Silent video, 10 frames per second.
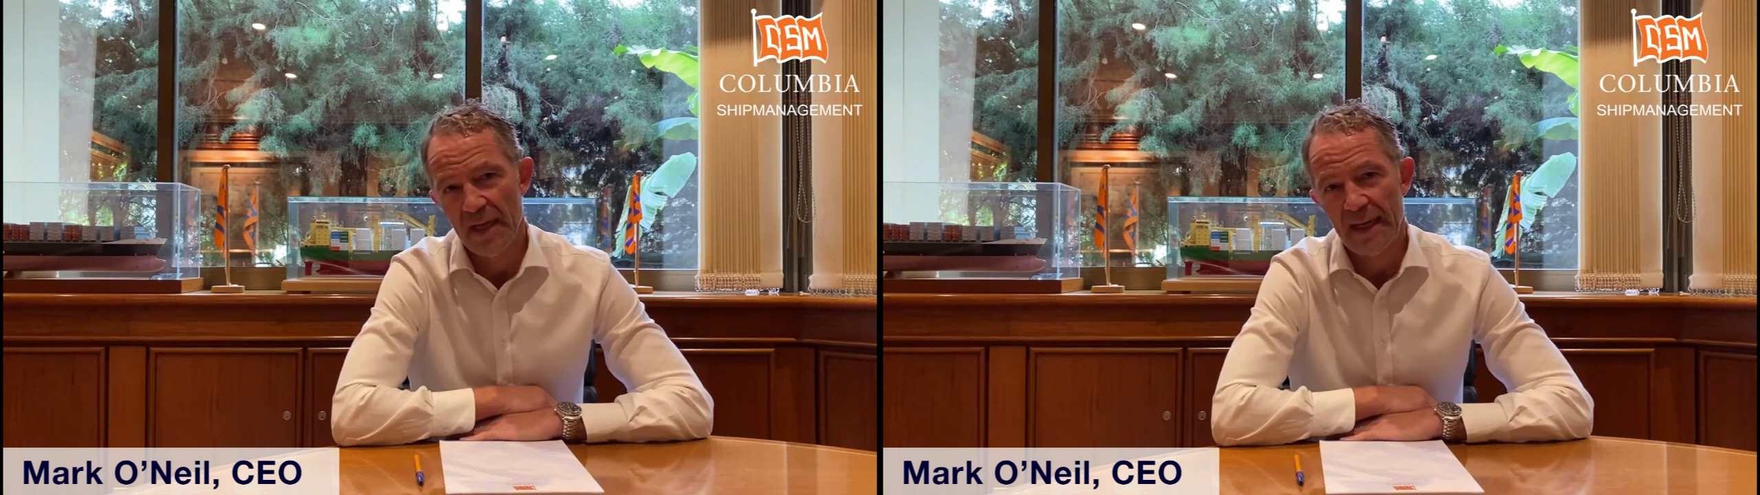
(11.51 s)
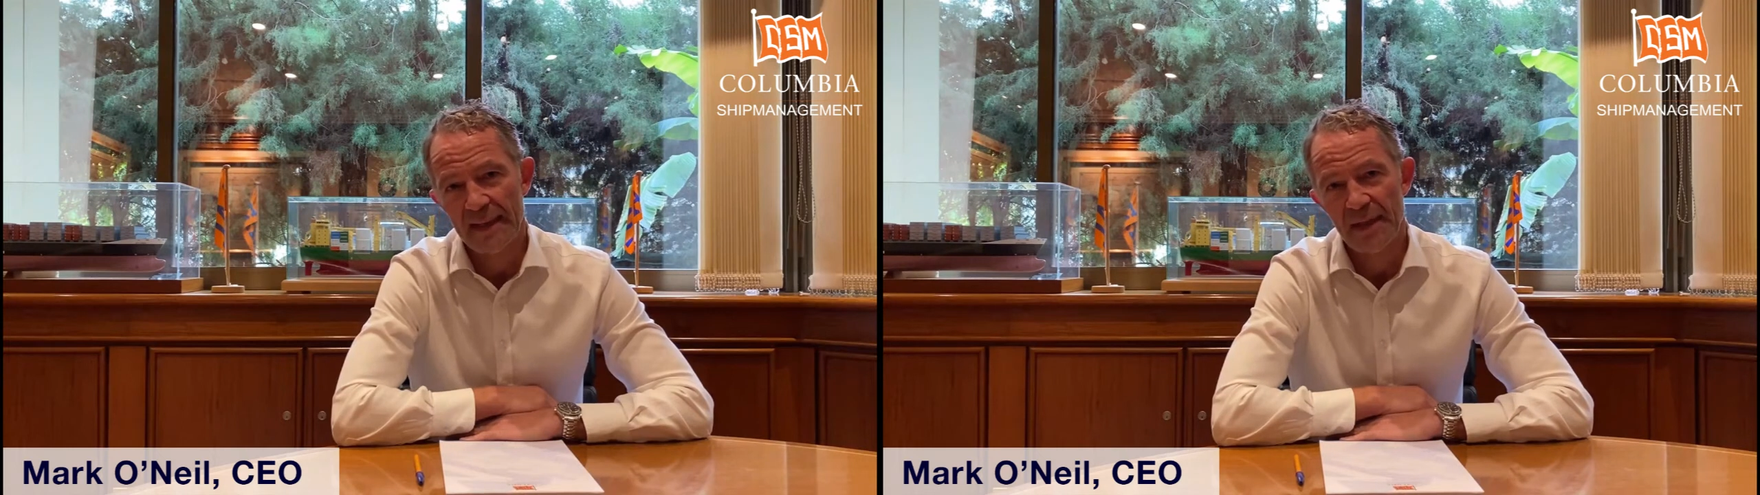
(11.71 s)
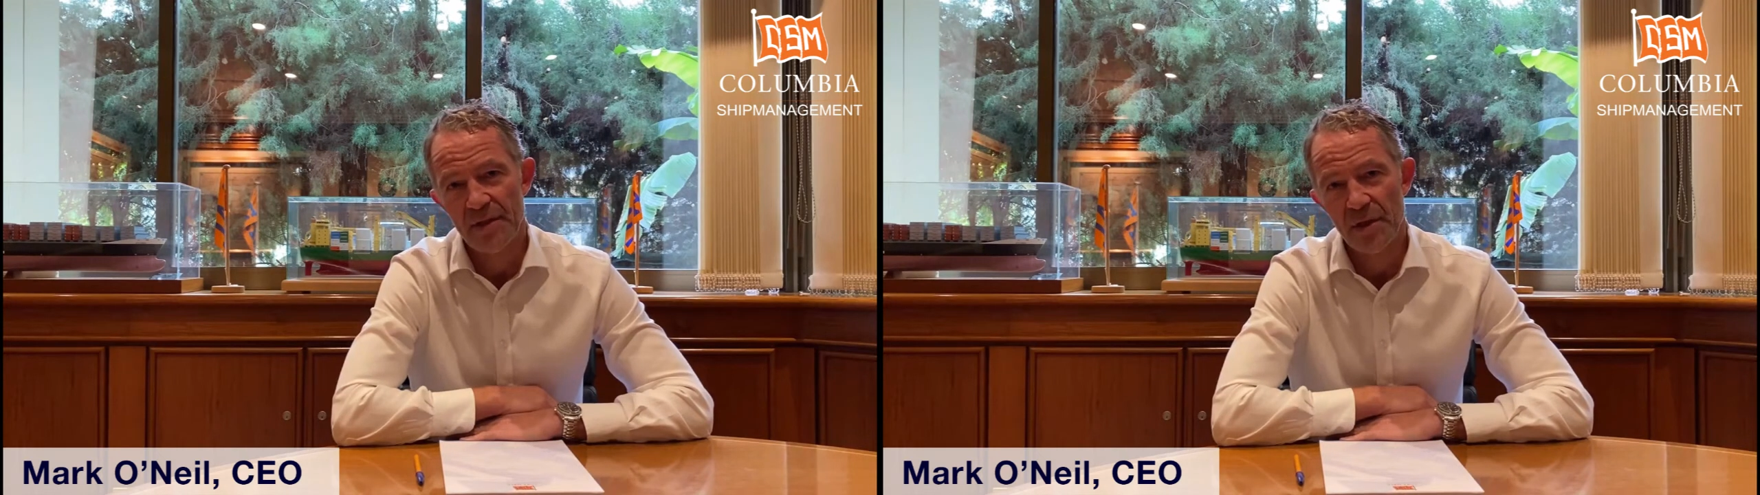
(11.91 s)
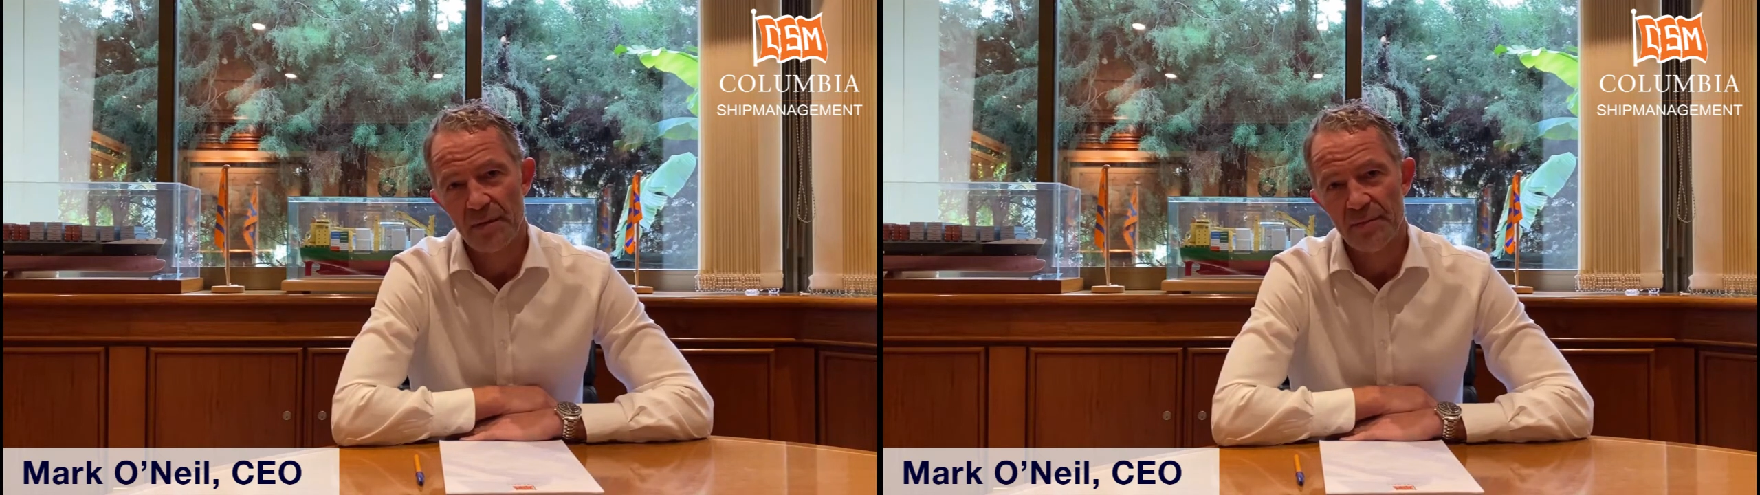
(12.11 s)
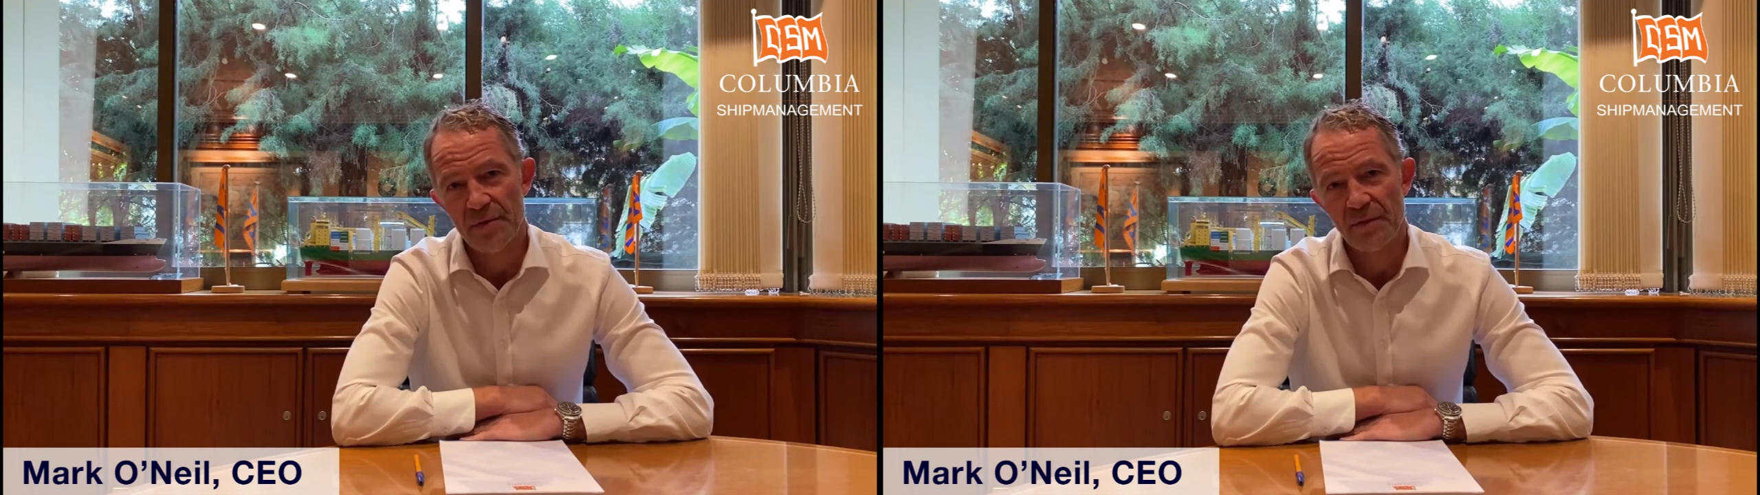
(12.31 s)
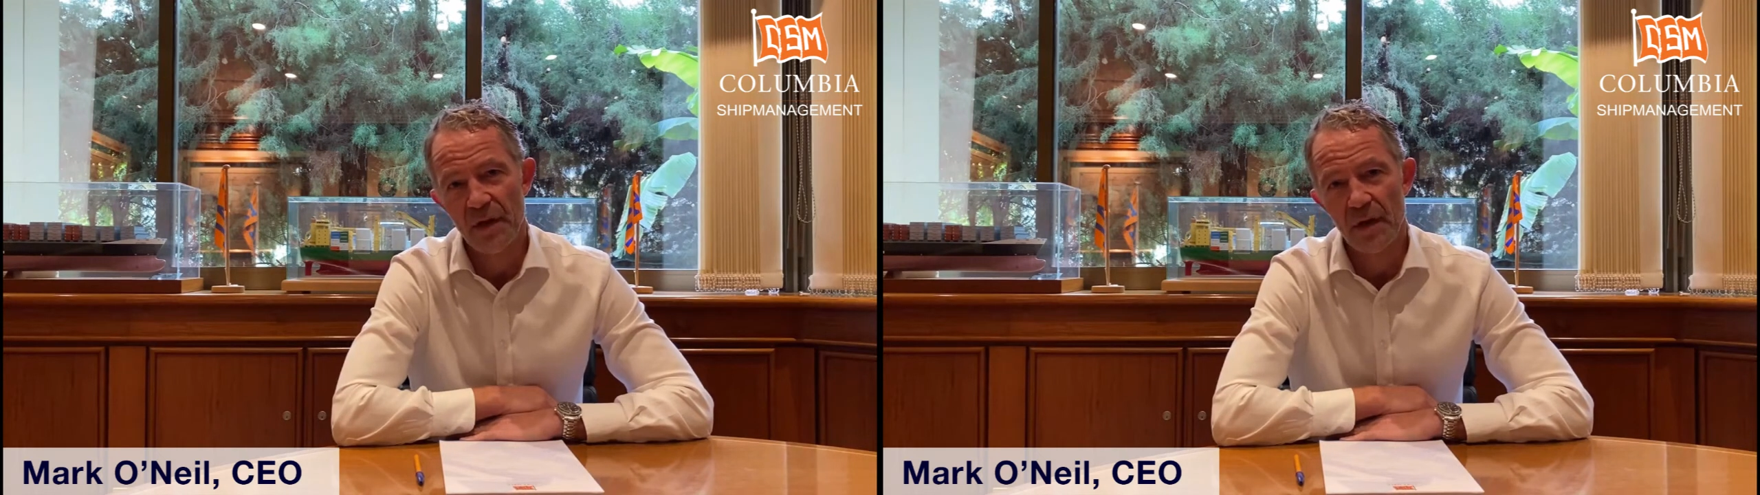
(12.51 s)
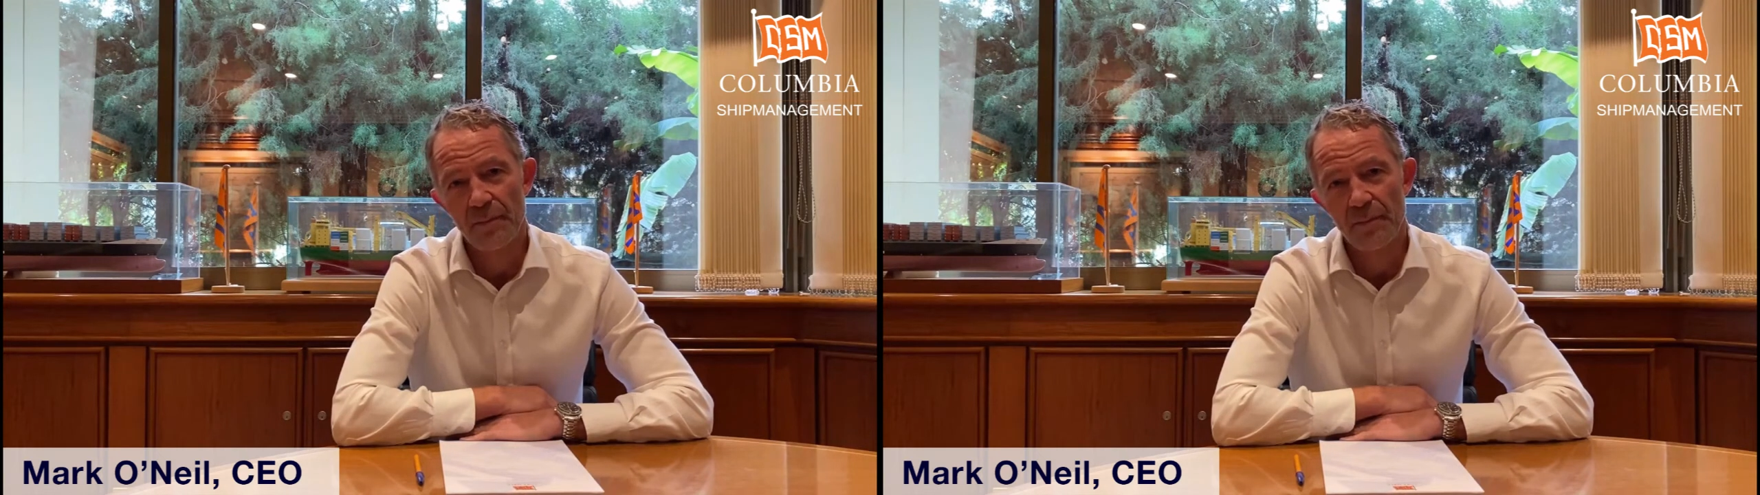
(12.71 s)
and in terms of our